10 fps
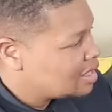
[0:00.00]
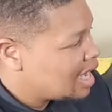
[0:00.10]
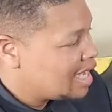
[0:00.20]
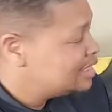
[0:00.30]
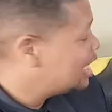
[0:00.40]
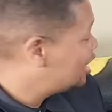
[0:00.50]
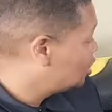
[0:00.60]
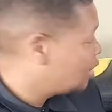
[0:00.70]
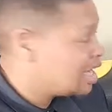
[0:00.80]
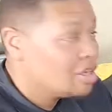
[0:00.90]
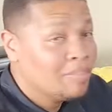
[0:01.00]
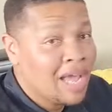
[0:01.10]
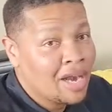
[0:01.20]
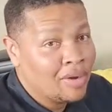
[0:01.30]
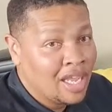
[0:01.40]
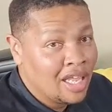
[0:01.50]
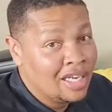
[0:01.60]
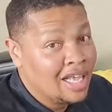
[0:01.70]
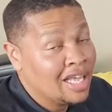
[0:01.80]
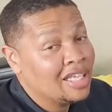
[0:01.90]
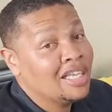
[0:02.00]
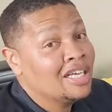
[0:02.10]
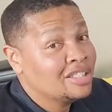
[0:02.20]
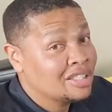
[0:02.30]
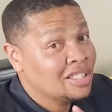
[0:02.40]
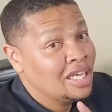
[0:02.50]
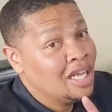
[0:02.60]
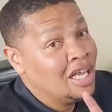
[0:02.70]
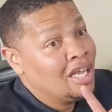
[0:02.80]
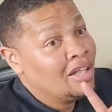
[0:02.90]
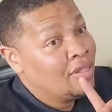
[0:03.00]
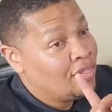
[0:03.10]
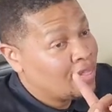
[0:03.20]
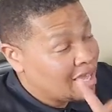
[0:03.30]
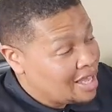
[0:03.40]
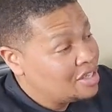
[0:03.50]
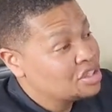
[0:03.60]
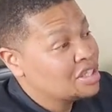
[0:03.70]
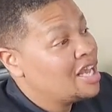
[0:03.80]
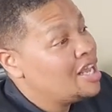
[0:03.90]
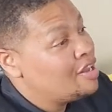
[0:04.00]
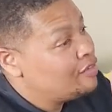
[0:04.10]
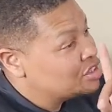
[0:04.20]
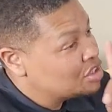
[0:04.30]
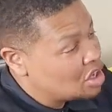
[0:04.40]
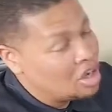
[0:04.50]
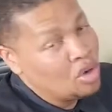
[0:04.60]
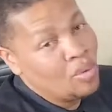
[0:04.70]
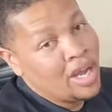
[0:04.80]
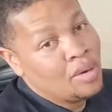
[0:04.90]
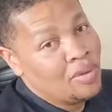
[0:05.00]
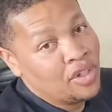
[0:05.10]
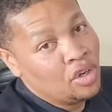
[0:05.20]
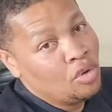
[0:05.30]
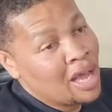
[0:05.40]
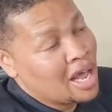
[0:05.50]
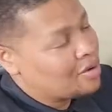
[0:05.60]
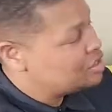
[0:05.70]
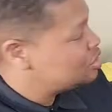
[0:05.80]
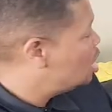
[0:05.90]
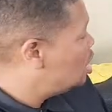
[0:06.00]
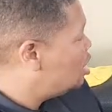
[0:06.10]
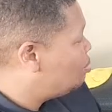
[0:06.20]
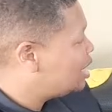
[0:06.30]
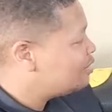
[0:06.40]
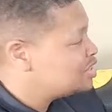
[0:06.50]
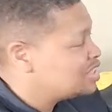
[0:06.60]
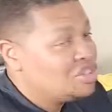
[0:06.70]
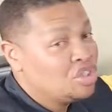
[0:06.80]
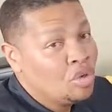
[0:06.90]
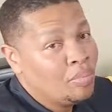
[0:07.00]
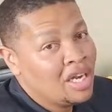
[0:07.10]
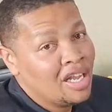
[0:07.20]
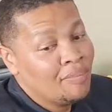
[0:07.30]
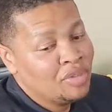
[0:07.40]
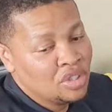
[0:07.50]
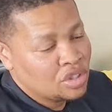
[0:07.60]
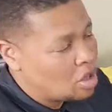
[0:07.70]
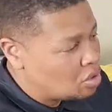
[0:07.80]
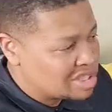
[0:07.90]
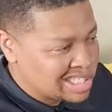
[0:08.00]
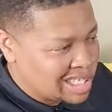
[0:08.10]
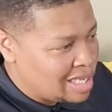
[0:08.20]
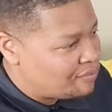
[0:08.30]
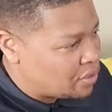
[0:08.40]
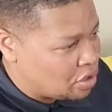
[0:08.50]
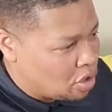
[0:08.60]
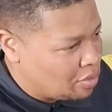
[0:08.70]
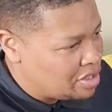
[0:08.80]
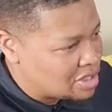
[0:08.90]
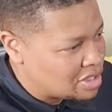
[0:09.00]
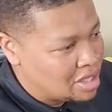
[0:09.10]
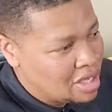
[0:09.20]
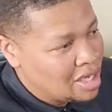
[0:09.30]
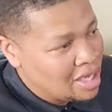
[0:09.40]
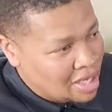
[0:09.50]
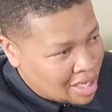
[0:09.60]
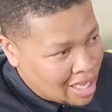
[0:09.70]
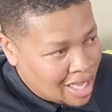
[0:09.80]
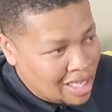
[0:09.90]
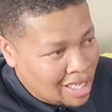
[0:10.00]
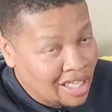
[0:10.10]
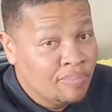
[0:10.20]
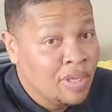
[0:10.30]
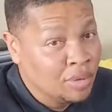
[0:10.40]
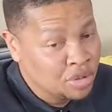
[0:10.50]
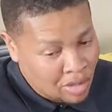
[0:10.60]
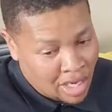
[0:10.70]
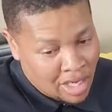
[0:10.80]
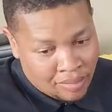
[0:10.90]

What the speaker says: I'll take the regular battery any day. Yes, they save a ton of weight with the new batteries, but I've seen too many of them just go to sleep for no reason and leave people stranded.